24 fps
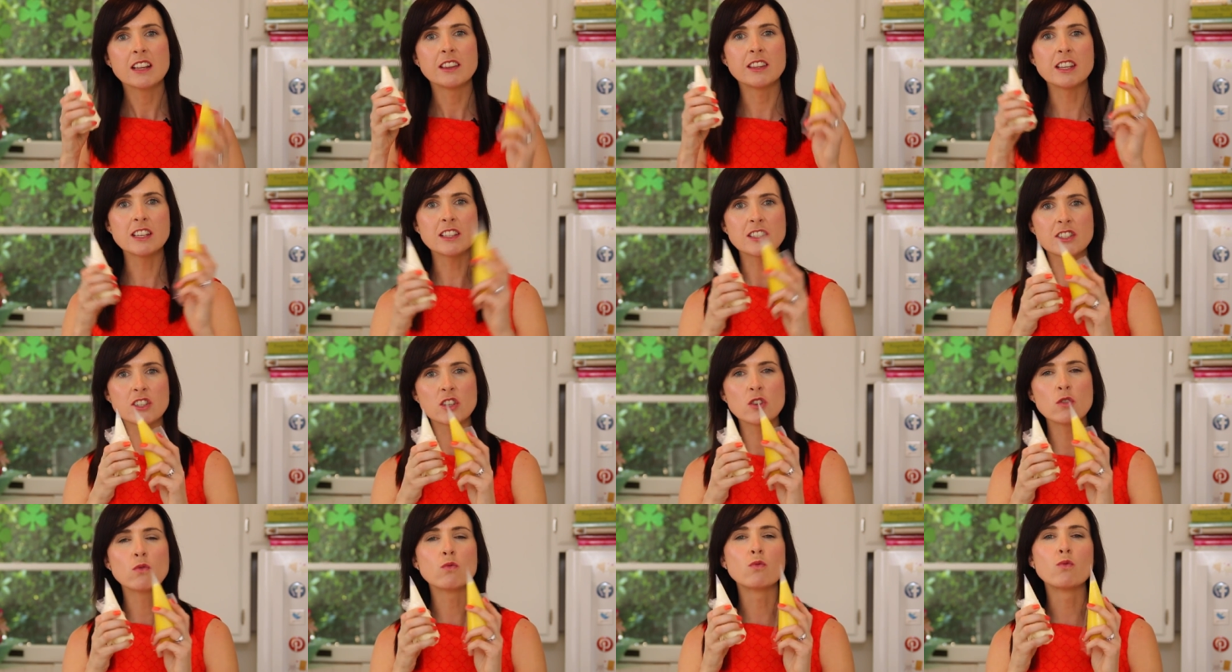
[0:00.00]
These
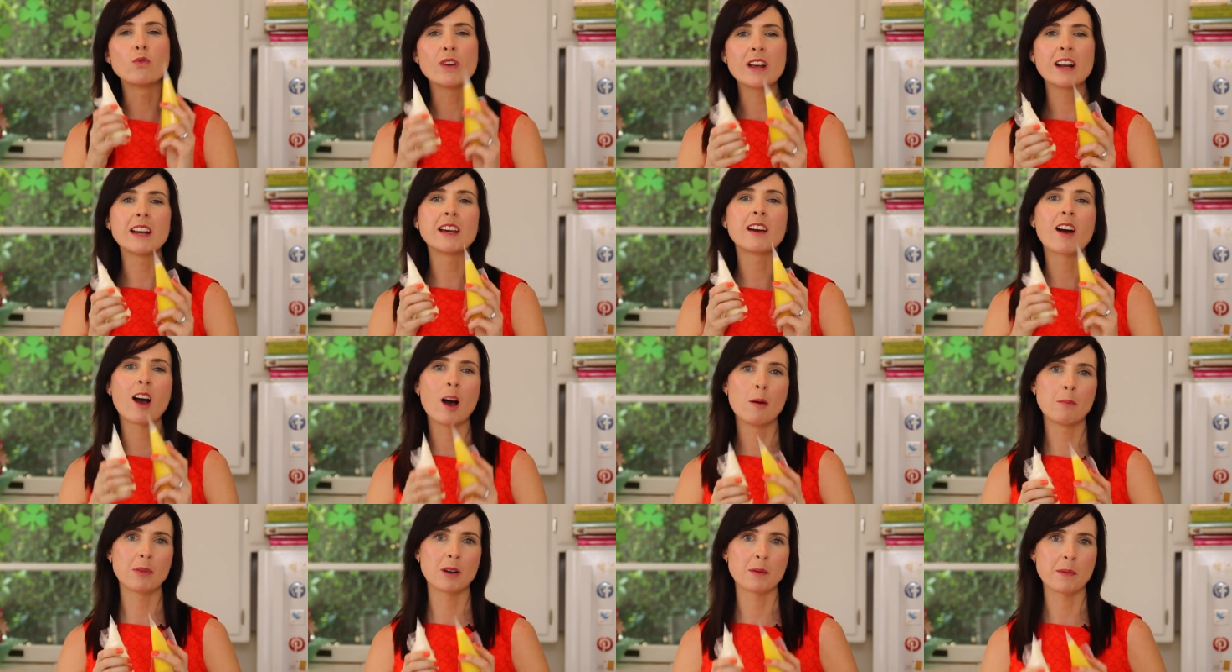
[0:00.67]
two really
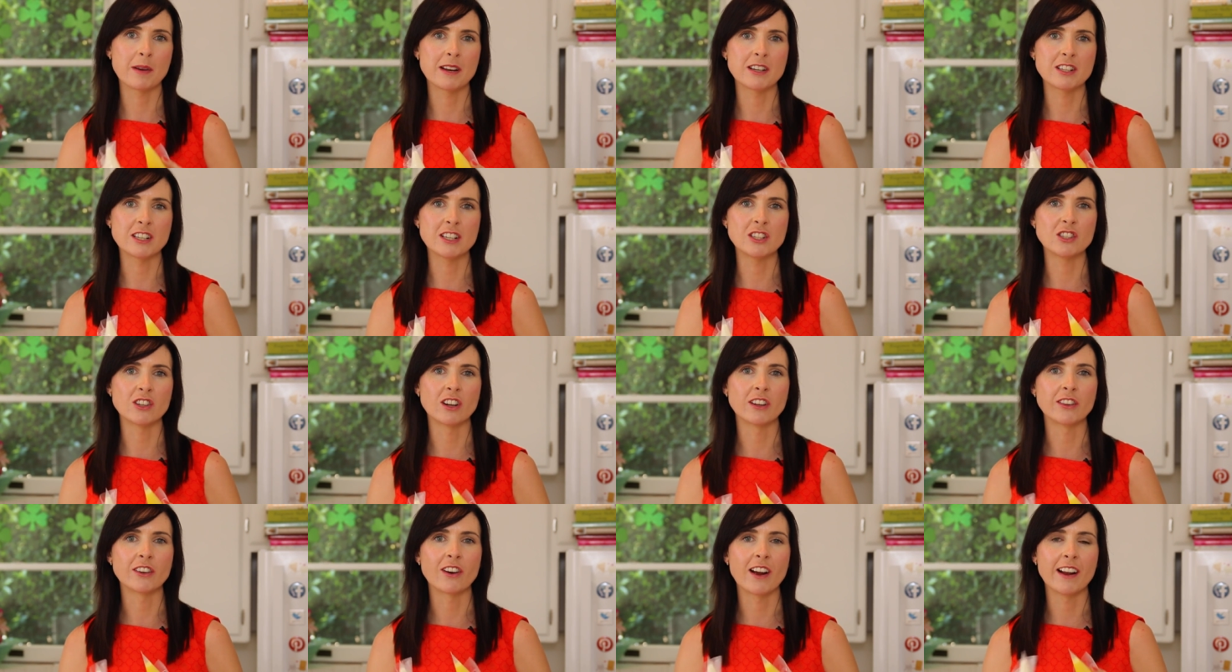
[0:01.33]
complement
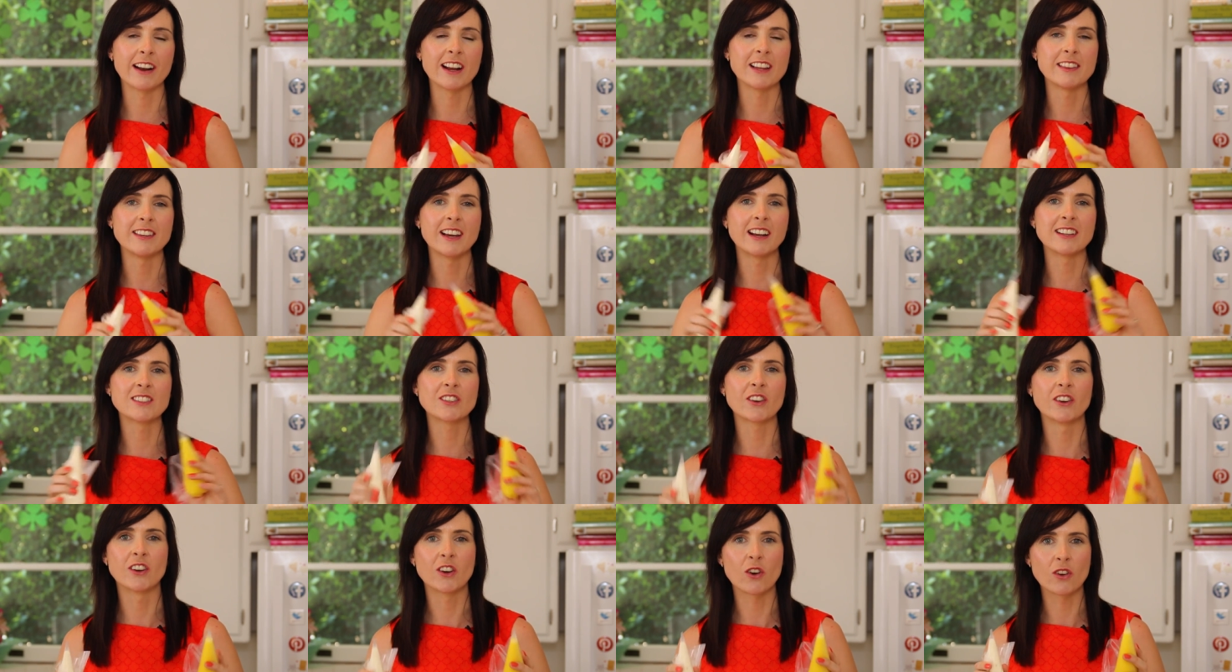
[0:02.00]
each other, and I think
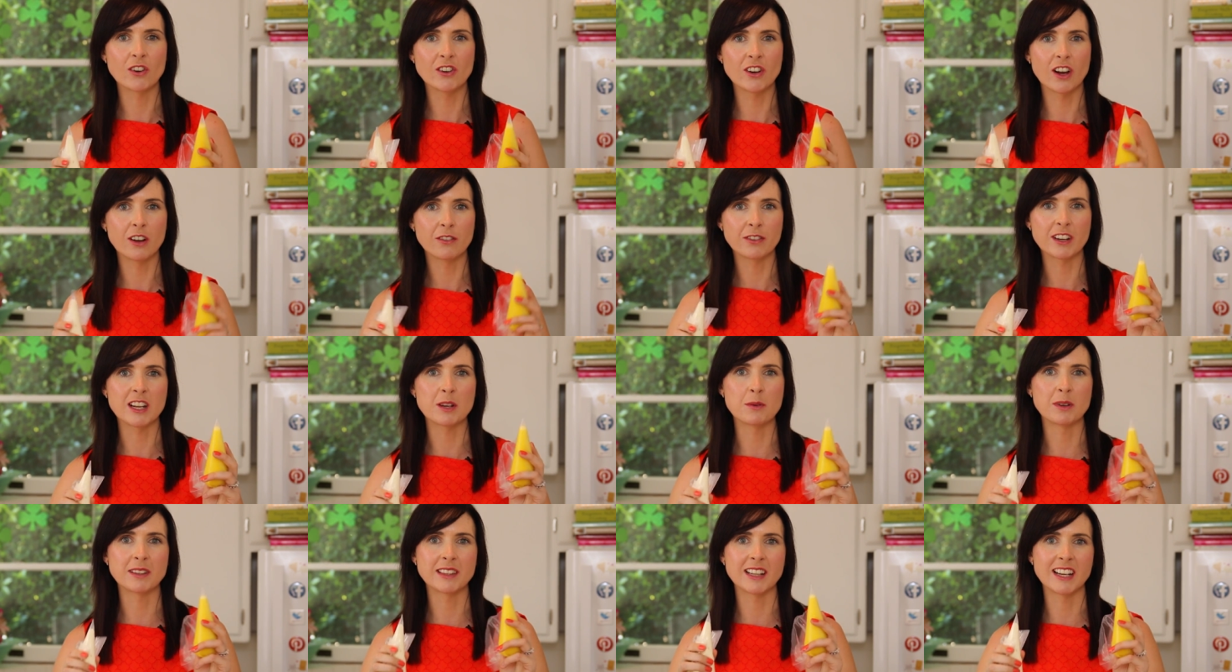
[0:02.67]
it's going to go
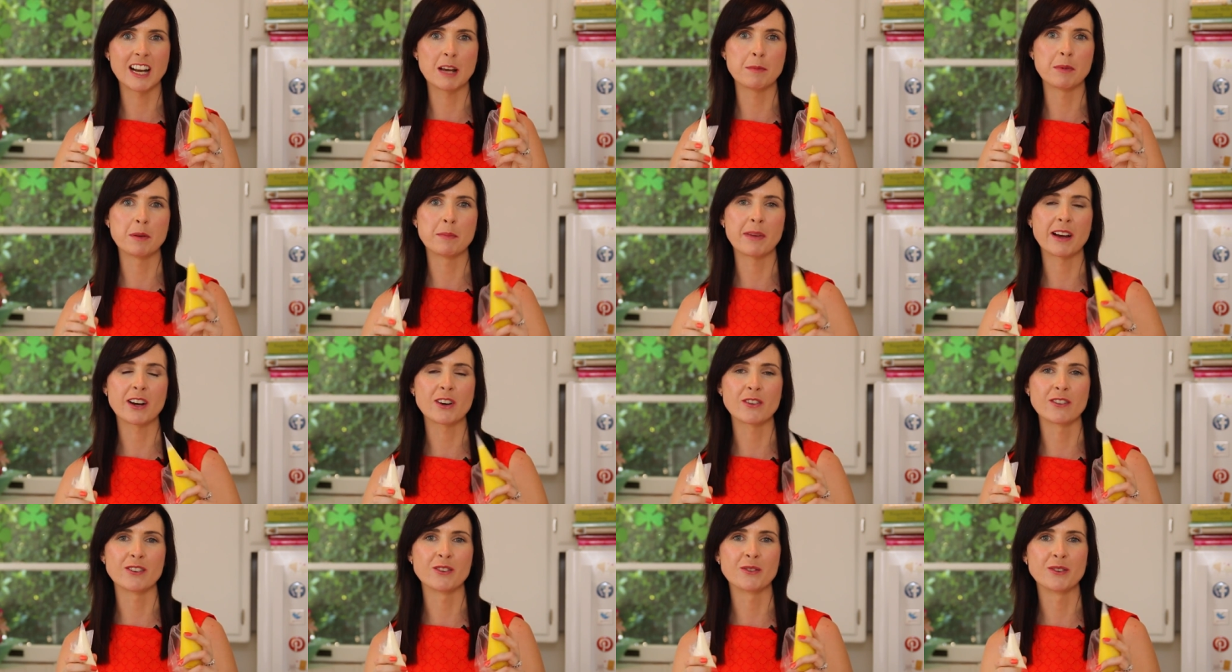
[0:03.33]
lovely with the lemon
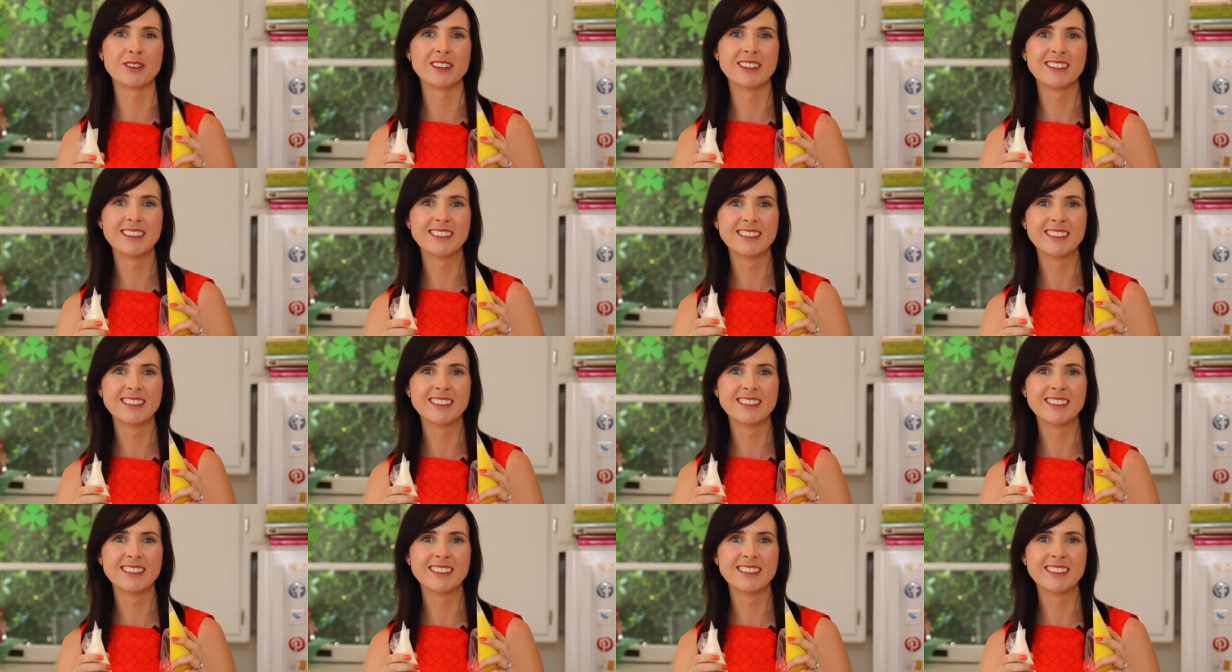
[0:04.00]
macaroon.